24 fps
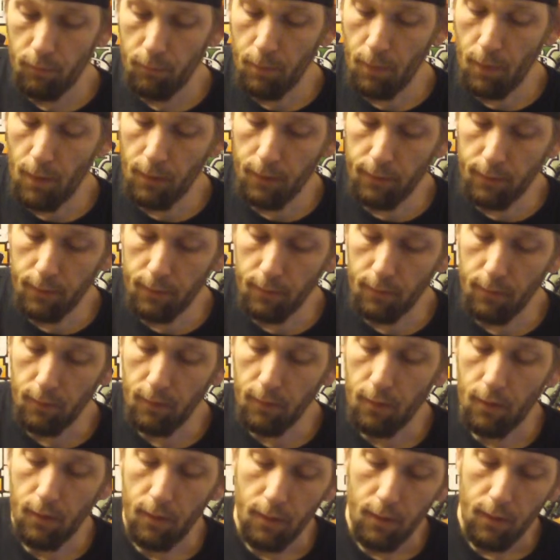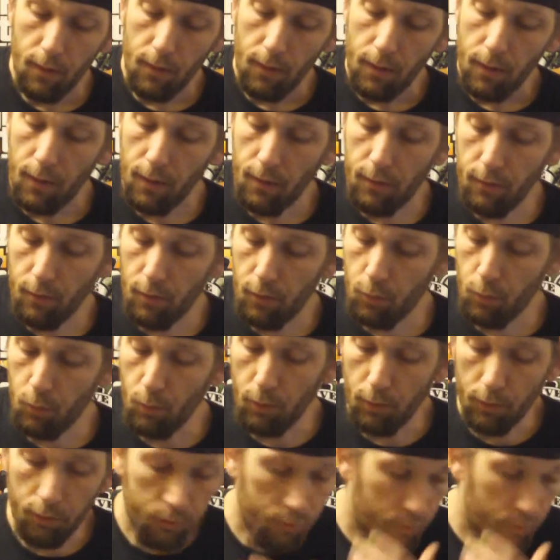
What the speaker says: pocket, and it does work.